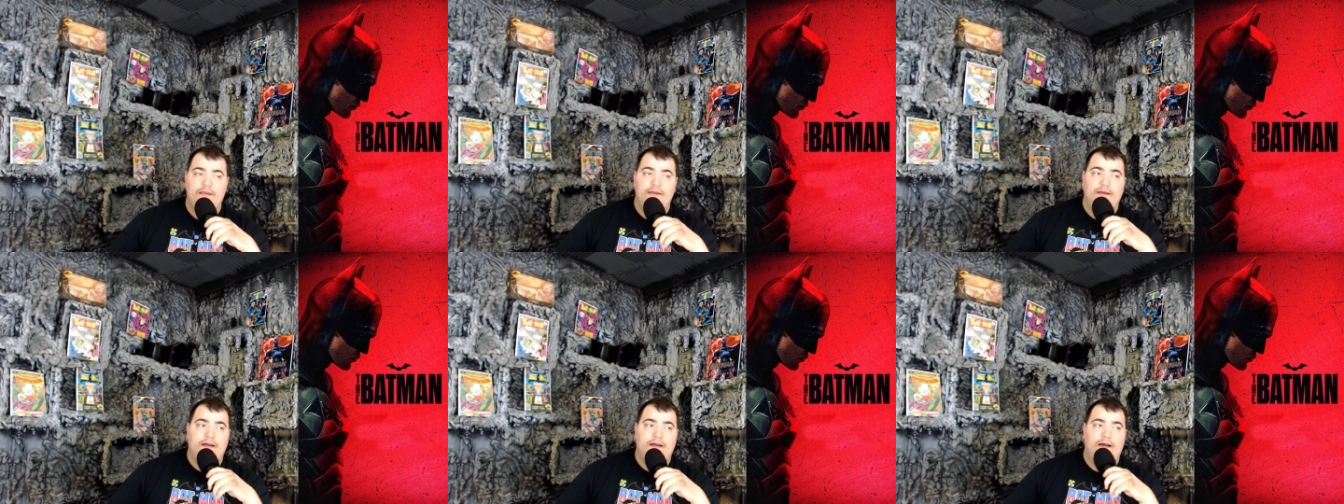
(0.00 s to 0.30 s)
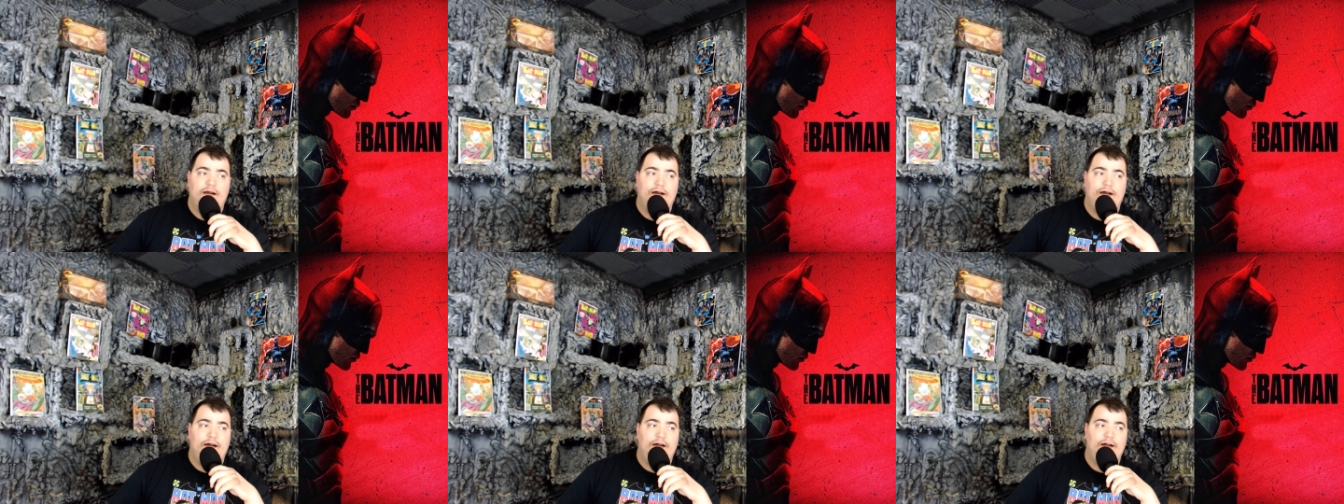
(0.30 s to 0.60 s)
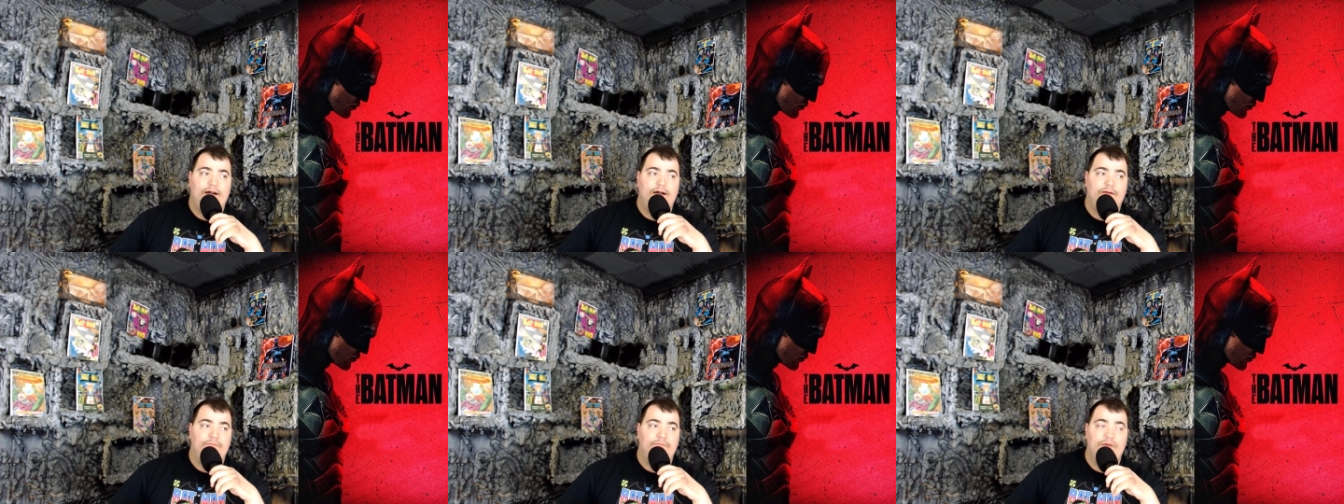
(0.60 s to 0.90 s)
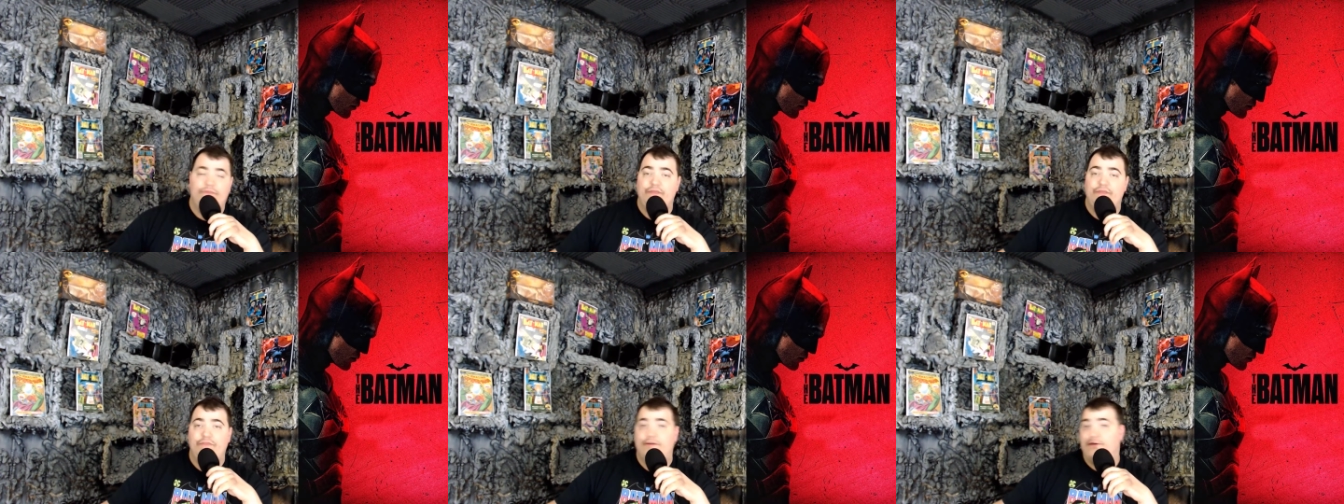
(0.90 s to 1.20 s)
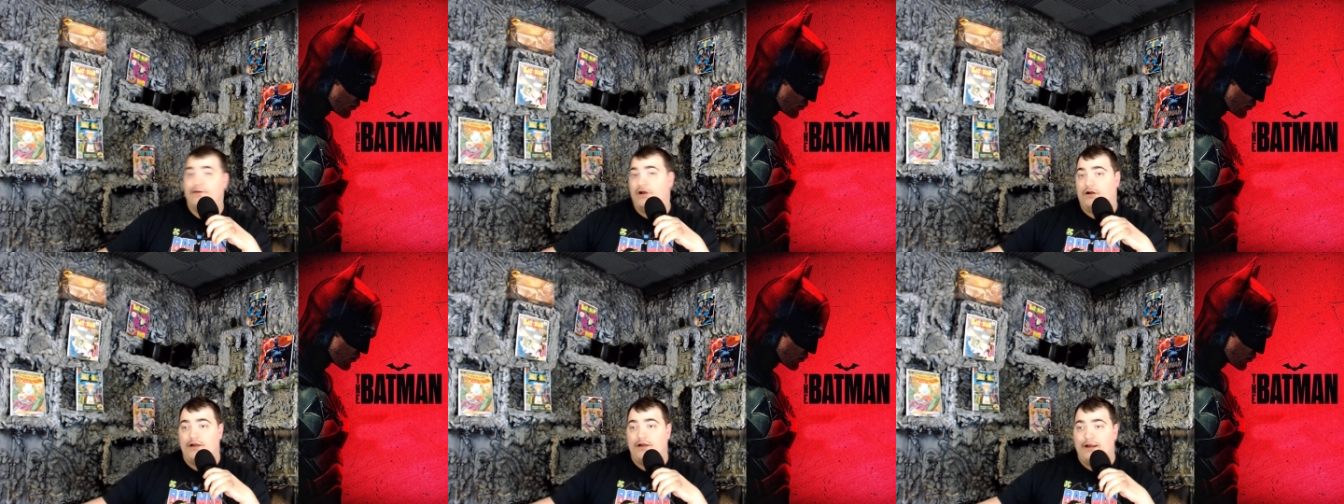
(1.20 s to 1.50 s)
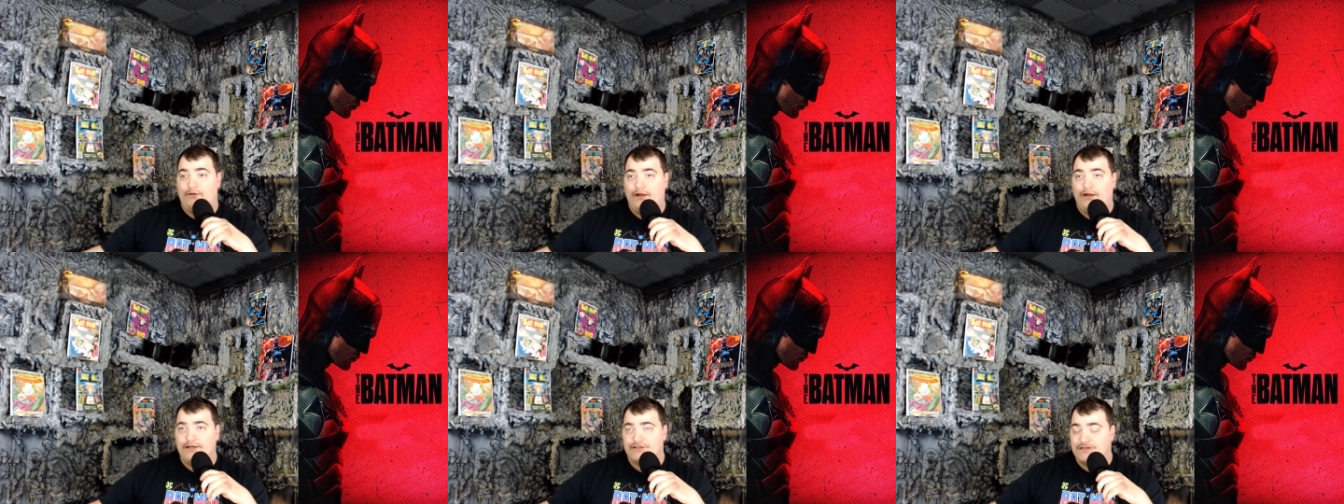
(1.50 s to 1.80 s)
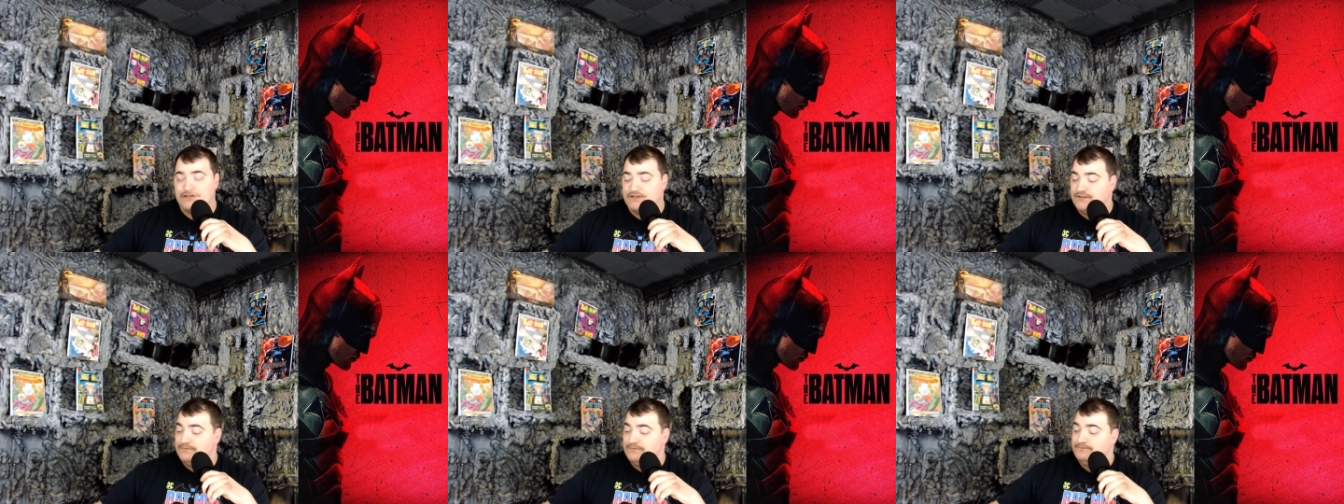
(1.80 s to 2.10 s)
And then The Dark Knight
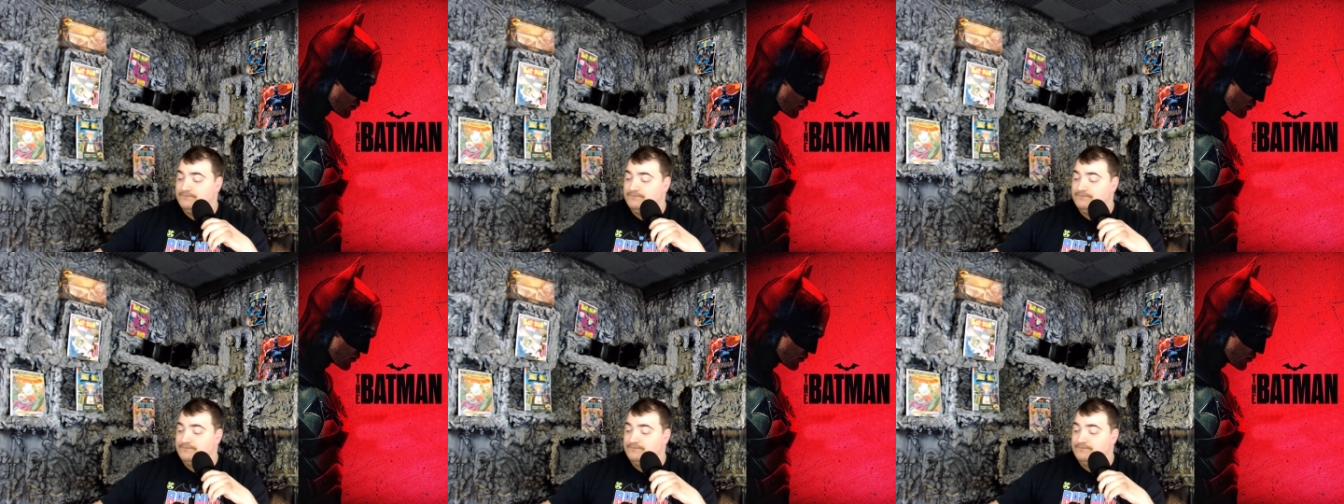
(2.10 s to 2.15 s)
Rises.